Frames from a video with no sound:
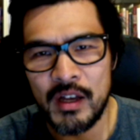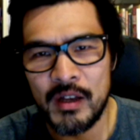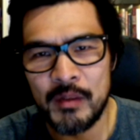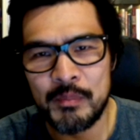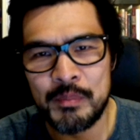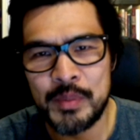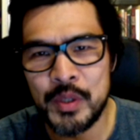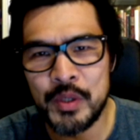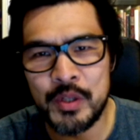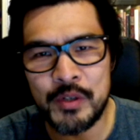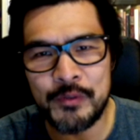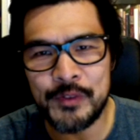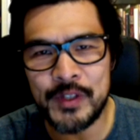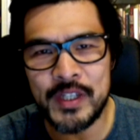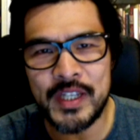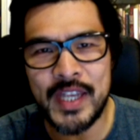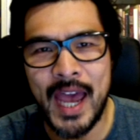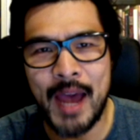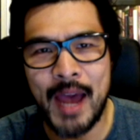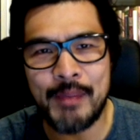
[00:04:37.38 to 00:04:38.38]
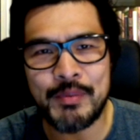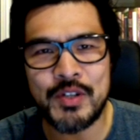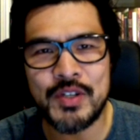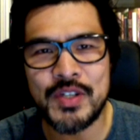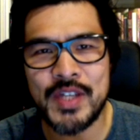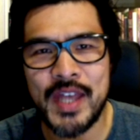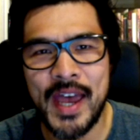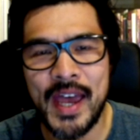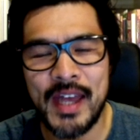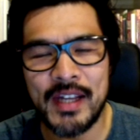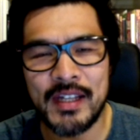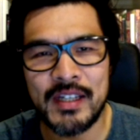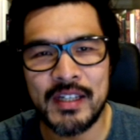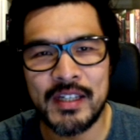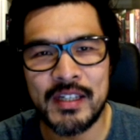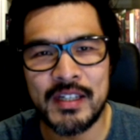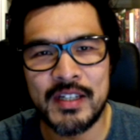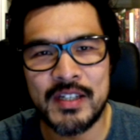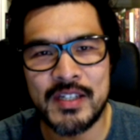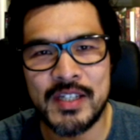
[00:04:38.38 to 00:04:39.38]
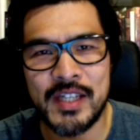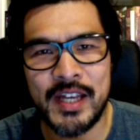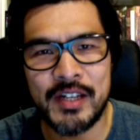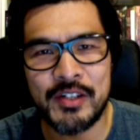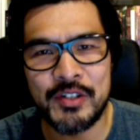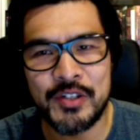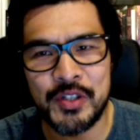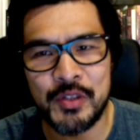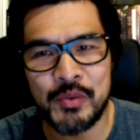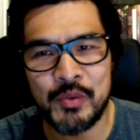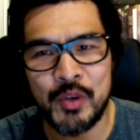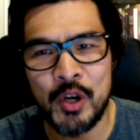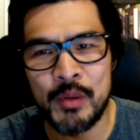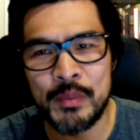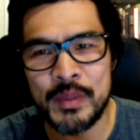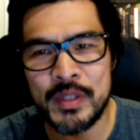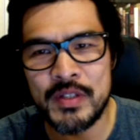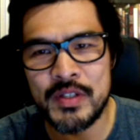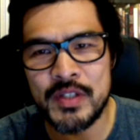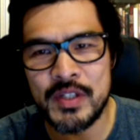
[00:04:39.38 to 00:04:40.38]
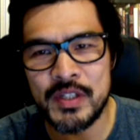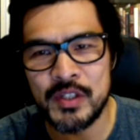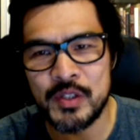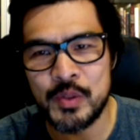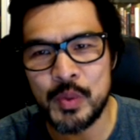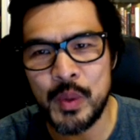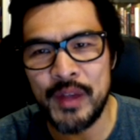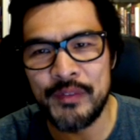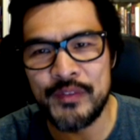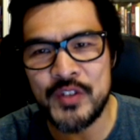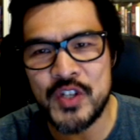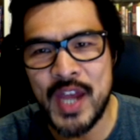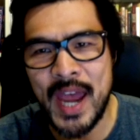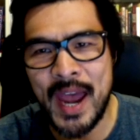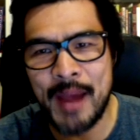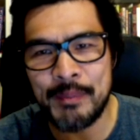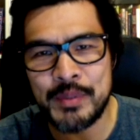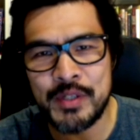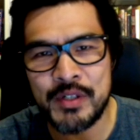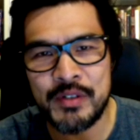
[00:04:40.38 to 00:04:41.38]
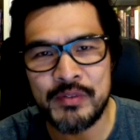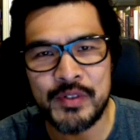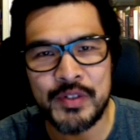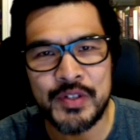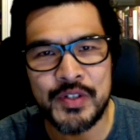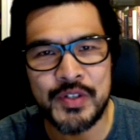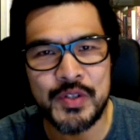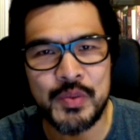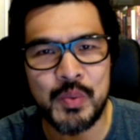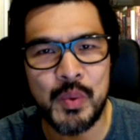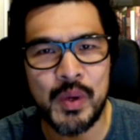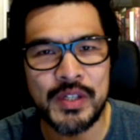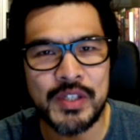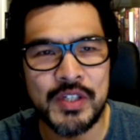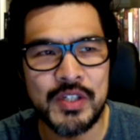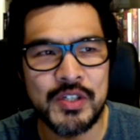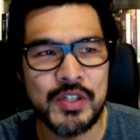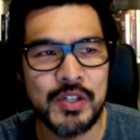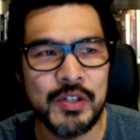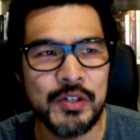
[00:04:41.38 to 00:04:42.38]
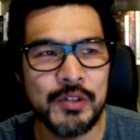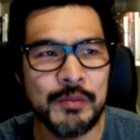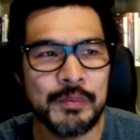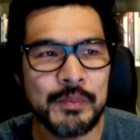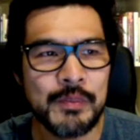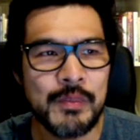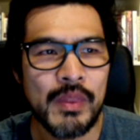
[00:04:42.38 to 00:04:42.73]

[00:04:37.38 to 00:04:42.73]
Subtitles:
beautifully captures that in his letter to the Romans in the 12th chapter, verses 1 to 2.